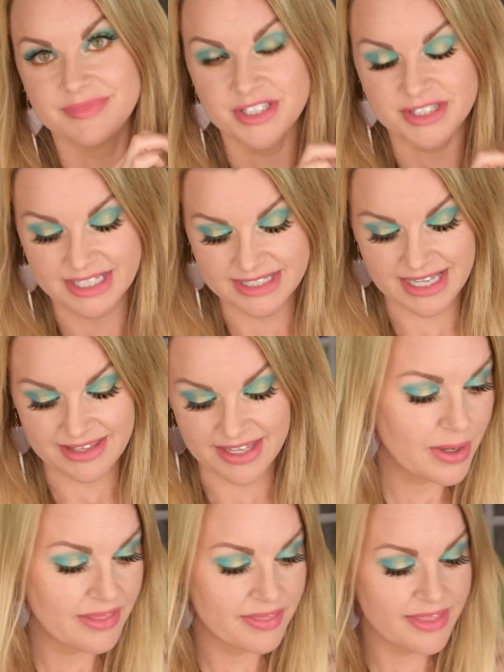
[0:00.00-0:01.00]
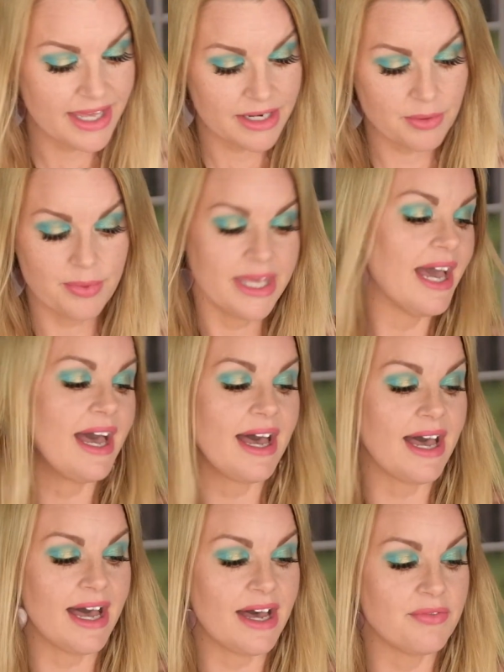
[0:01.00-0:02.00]
Just gonna say that. And then we
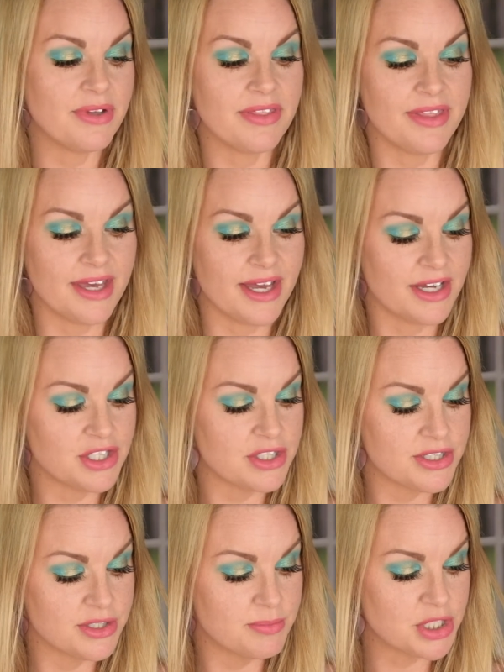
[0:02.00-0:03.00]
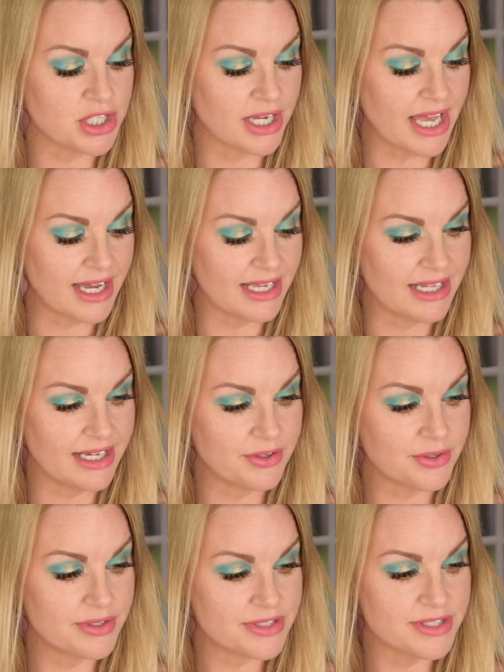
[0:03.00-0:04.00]
have the Super Shock highlighter.